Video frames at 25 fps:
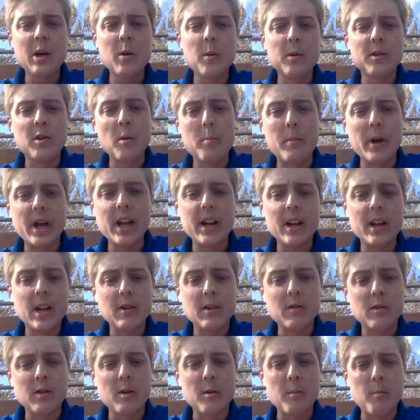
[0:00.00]
think it was a bit
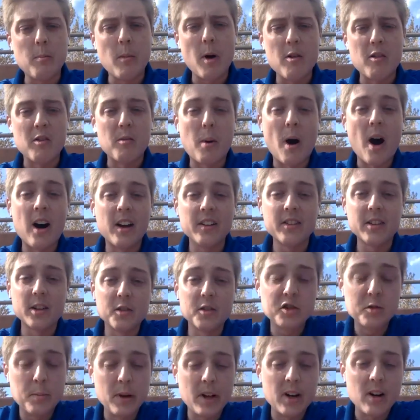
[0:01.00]
of a
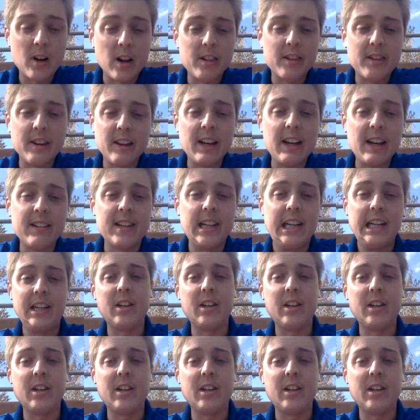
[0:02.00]
positive spin on things.